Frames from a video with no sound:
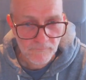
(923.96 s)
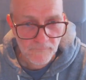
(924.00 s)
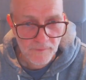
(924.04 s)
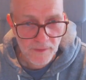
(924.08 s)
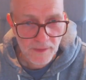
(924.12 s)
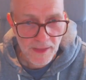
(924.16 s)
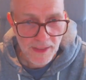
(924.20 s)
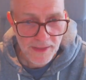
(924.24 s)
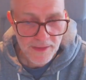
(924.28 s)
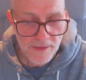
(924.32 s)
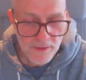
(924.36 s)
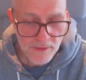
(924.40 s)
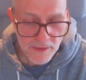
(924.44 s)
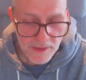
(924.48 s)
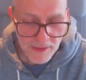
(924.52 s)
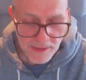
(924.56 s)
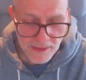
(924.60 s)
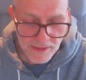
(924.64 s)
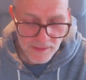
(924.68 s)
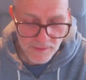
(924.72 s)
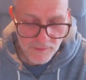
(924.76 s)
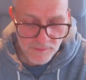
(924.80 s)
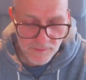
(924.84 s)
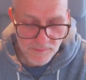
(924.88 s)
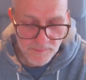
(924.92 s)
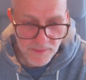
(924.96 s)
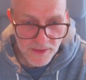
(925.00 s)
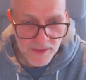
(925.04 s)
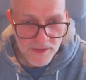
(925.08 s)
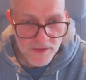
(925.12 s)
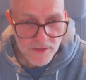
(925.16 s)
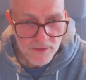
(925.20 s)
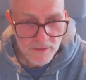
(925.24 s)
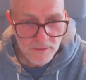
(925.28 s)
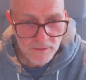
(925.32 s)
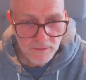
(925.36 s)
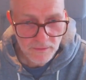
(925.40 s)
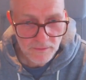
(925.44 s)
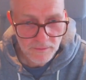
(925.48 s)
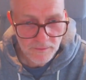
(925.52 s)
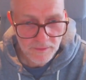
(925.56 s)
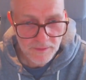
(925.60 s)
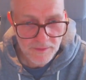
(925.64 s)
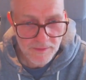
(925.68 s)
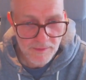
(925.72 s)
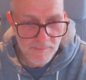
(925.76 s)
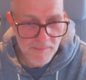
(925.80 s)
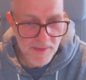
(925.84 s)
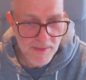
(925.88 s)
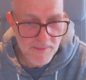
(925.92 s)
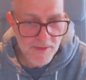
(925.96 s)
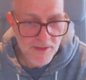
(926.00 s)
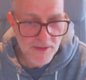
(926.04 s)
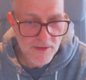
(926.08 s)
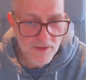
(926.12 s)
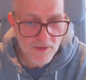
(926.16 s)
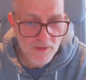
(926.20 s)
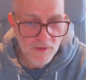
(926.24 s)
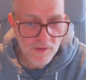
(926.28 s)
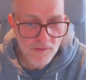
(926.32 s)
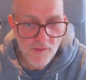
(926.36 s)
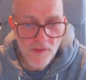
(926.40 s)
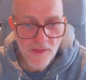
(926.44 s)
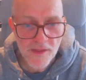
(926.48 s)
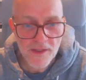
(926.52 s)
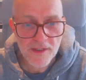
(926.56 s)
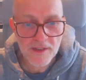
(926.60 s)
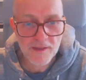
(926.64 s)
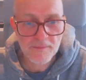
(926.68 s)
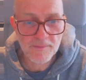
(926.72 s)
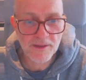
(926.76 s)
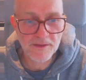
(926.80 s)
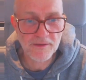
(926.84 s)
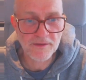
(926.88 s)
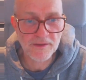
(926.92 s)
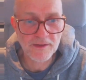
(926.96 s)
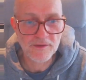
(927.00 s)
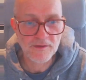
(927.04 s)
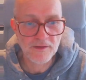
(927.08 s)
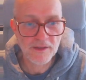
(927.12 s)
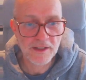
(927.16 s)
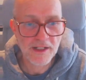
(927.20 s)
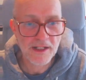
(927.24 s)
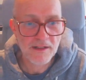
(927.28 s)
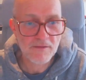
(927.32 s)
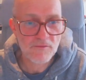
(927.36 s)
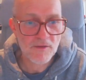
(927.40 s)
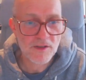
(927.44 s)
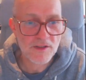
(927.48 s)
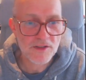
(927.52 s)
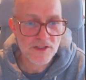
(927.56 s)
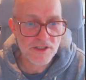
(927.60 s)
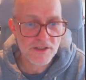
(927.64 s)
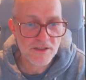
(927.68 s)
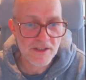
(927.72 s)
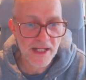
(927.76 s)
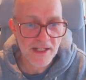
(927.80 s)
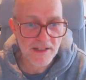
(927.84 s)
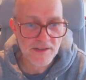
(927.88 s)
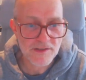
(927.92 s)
And you can hear picture. Maybe you're thinking about it later. And then what's your next